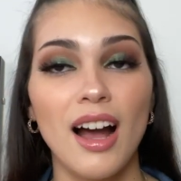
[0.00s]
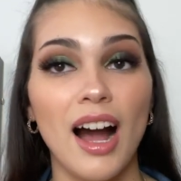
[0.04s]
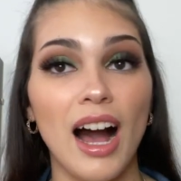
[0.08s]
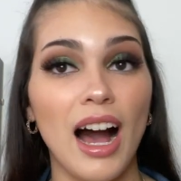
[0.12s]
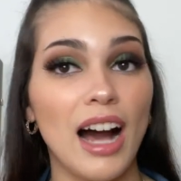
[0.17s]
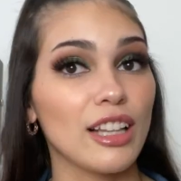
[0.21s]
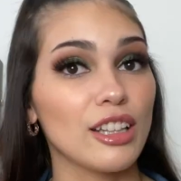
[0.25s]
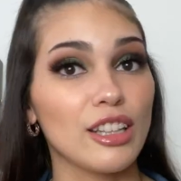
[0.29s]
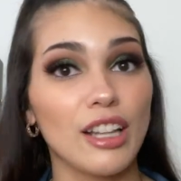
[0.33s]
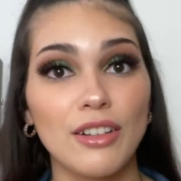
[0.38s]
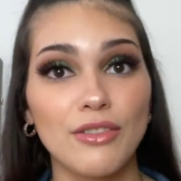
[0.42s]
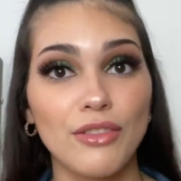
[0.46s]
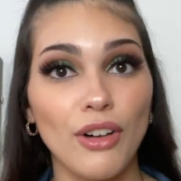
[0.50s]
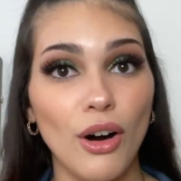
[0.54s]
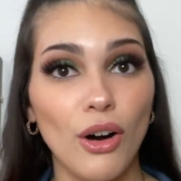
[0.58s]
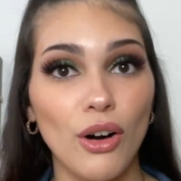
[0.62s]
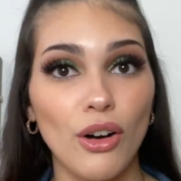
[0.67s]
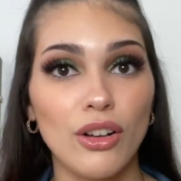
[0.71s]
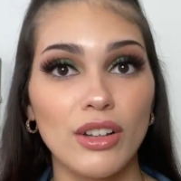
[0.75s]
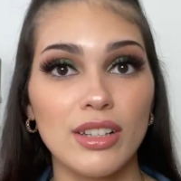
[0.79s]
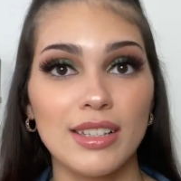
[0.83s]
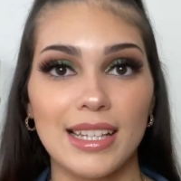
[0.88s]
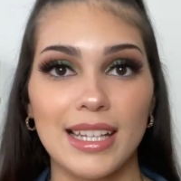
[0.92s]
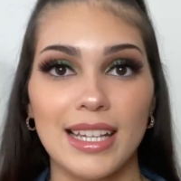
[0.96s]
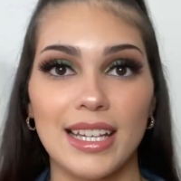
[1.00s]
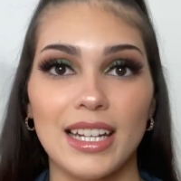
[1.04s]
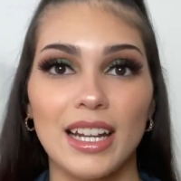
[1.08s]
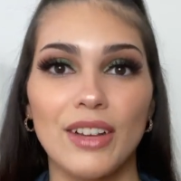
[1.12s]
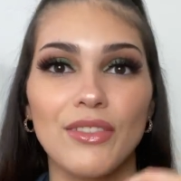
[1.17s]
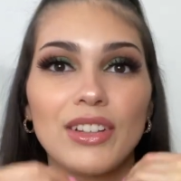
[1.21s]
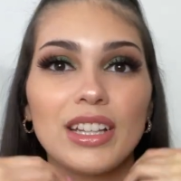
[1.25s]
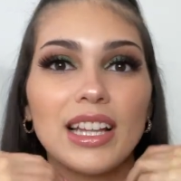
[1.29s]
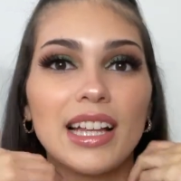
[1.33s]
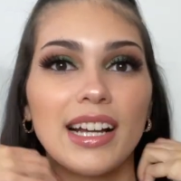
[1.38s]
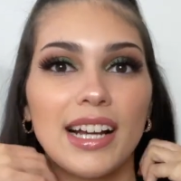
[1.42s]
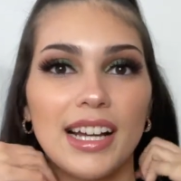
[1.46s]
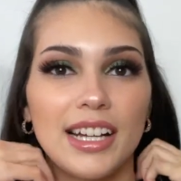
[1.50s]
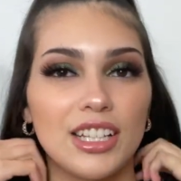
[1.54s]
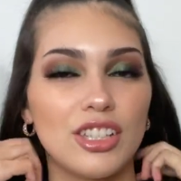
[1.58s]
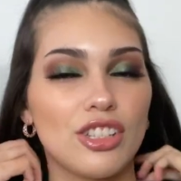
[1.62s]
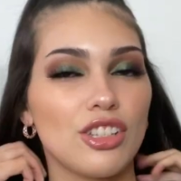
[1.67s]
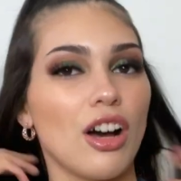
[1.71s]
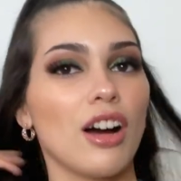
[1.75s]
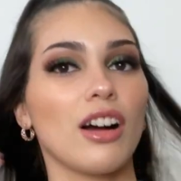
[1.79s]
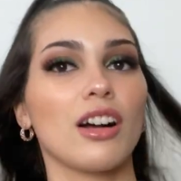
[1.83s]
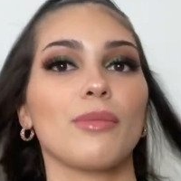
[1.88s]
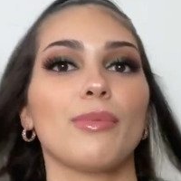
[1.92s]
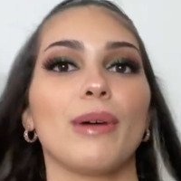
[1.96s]
I love hauls and I feel like I can
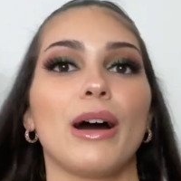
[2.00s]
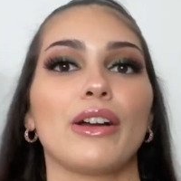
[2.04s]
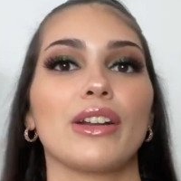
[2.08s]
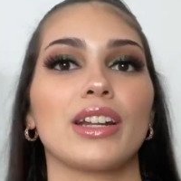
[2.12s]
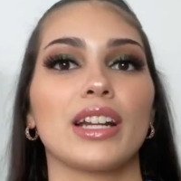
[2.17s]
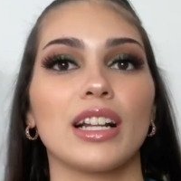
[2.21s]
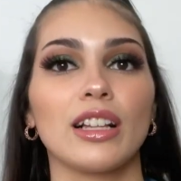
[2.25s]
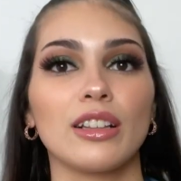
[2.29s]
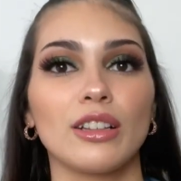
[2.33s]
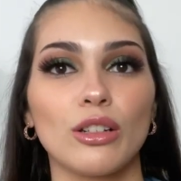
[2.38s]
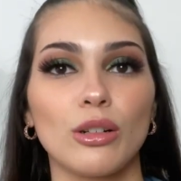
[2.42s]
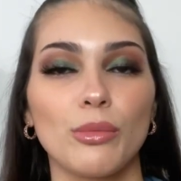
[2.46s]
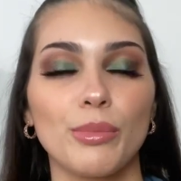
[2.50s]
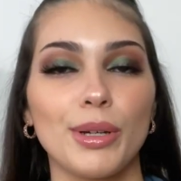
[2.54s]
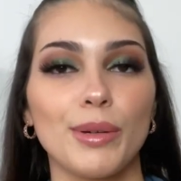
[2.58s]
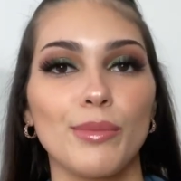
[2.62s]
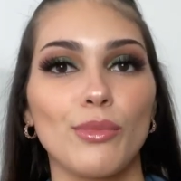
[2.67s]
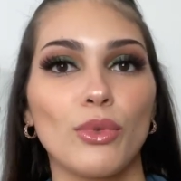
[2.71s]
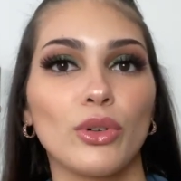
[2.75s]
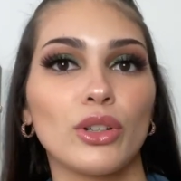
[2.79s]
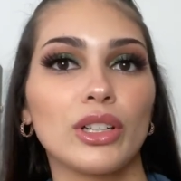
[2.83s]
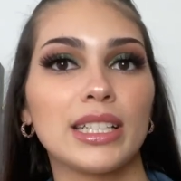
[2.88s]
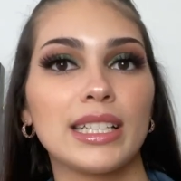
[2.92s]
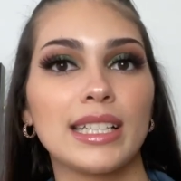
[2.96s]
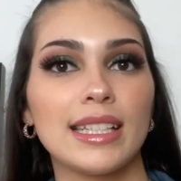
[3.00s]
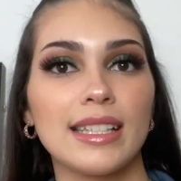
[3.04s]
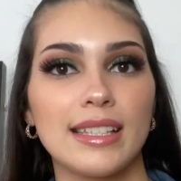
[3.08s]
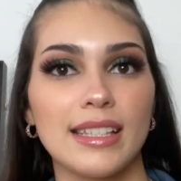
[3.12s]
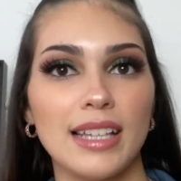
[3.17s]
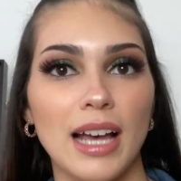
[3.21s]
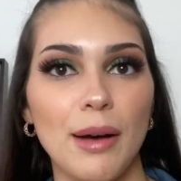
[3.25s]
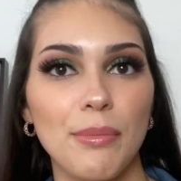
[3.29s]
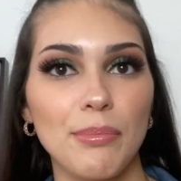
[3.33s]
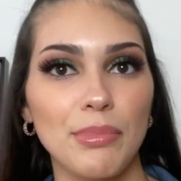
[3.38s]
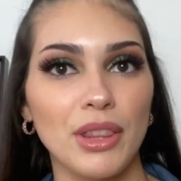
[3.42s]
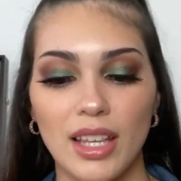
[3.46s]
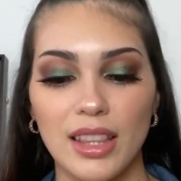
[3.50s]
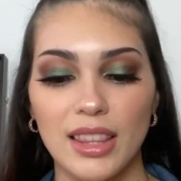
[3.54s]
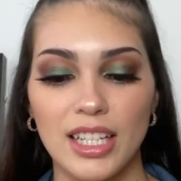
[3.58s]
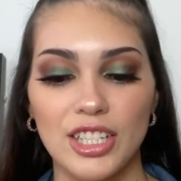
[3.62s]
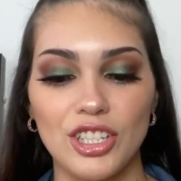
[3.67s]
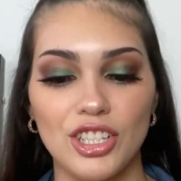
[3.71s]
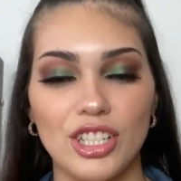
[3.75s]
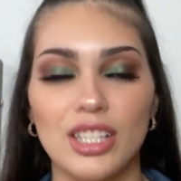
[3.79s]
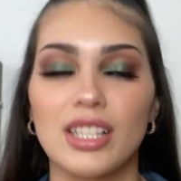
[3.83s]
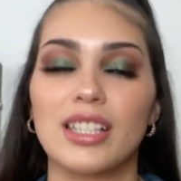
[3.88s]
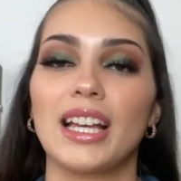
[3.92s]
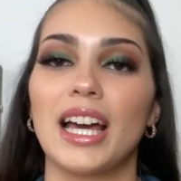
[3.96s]
talk about it a little bit more in depth than
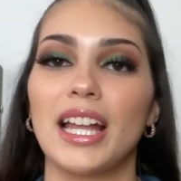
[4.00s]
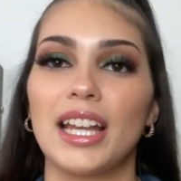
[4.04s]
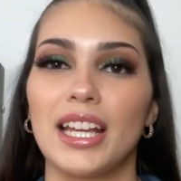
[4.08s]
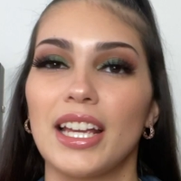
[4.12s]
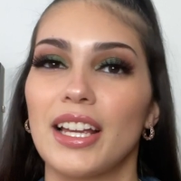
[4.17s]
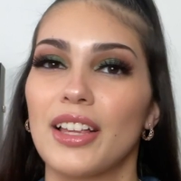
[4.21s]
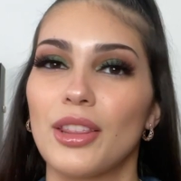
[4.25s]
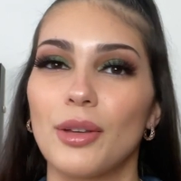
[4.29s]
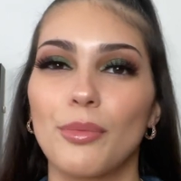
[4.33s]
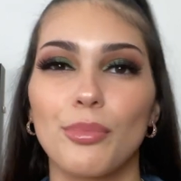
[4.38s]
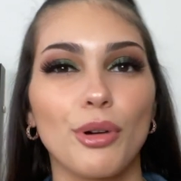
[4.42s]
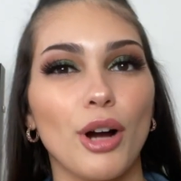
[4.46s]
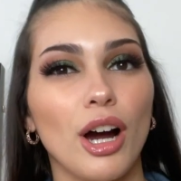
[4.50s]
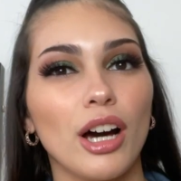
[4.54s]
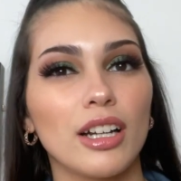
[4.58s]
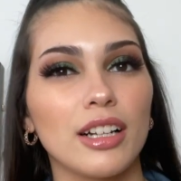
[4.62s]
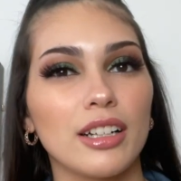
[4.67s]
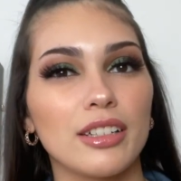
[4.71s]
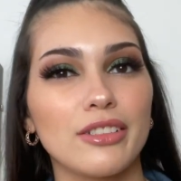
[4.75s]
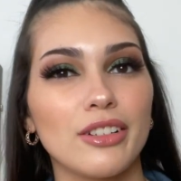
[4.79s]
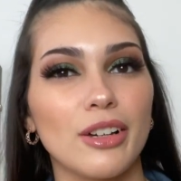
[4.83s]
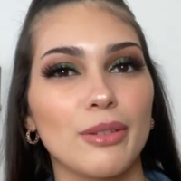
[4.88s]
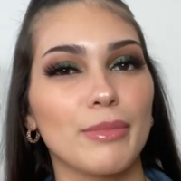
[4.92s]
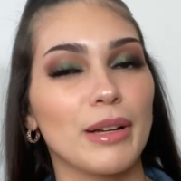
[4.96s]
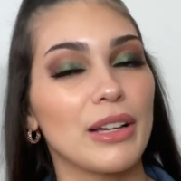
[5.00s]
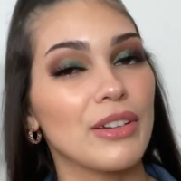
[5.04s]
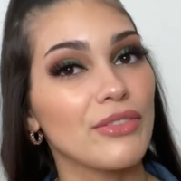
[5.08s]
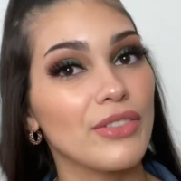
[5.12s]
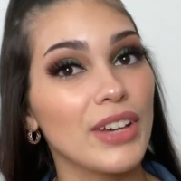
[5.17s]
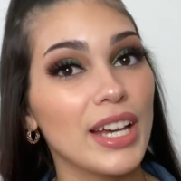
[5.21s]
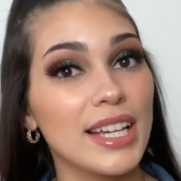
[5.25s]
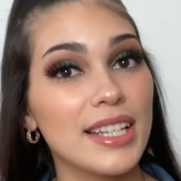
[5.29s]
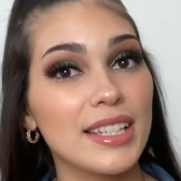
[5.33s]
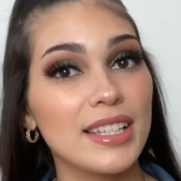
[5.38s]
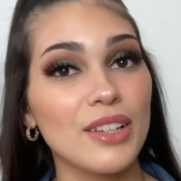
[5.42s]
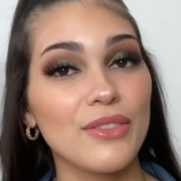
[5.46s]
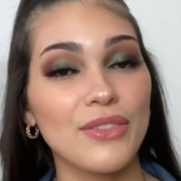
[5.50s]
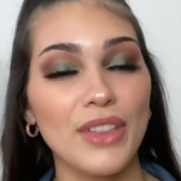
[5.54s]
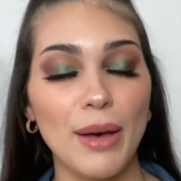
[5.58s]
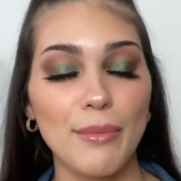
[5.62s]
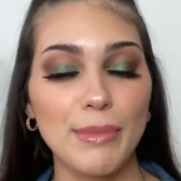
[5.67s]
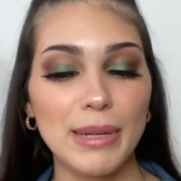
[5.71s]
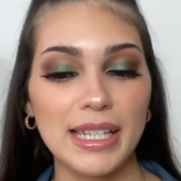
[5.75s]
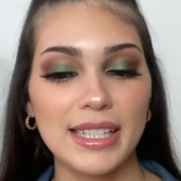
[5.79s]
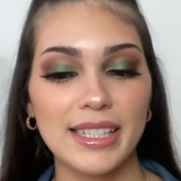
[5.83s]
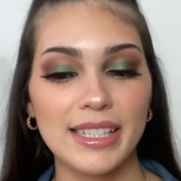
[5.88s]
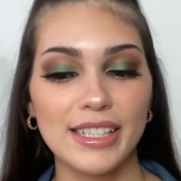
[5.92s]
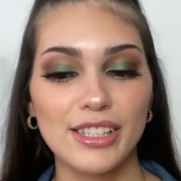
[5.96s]
just getting the product on my face, if that
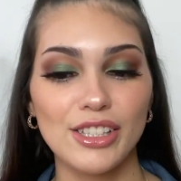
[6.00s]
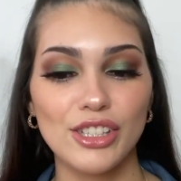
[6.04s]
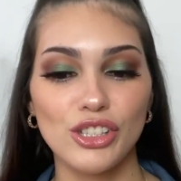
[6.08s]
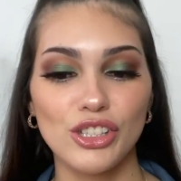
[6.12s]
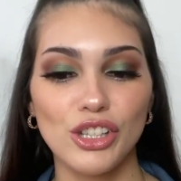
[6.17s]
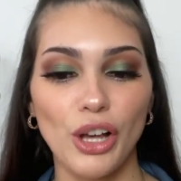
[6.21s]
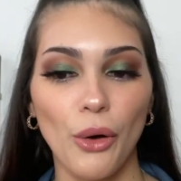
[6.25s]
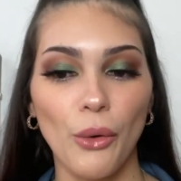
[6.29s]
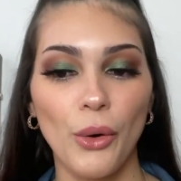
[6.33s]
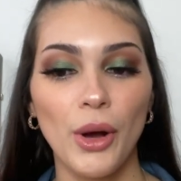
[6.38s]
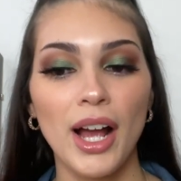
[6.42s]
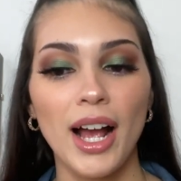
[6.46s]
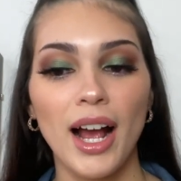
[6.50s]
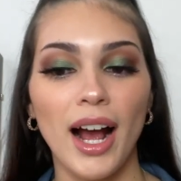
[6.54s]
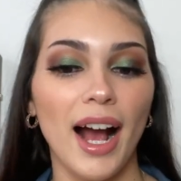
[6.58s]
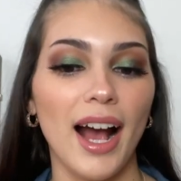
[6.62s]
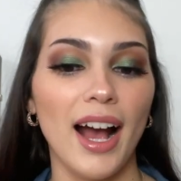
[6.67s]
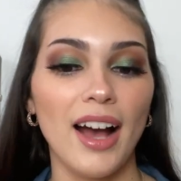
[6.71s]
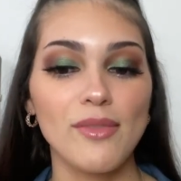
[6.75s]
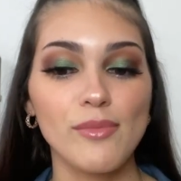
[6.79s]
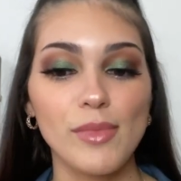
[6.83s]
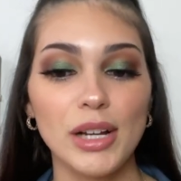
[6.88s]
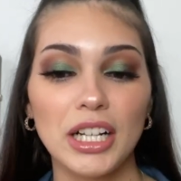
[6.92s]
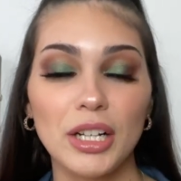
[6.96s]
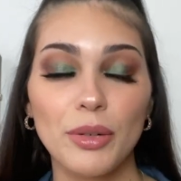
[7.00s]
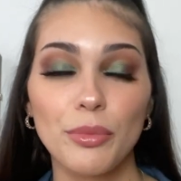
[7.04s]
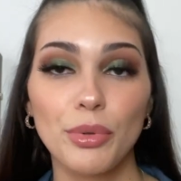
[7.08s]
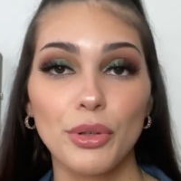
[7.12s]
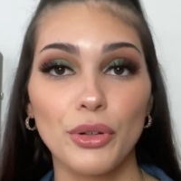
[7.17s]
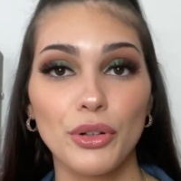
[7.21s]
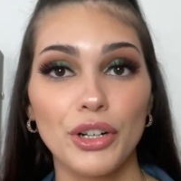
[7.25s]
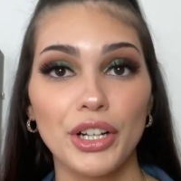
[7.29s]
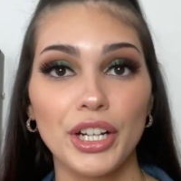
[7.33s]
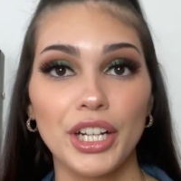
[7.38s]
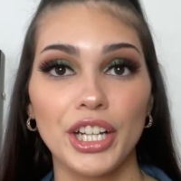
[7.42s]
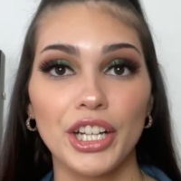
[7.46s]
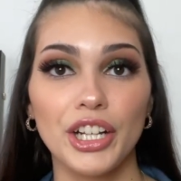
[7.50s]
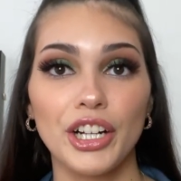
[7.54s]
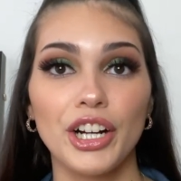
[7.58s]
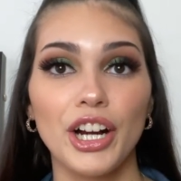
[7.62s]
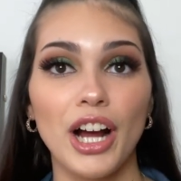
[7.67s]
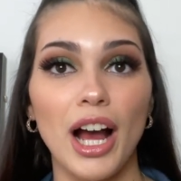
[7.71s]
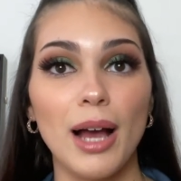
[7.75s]
makes sense. So I have my computer here.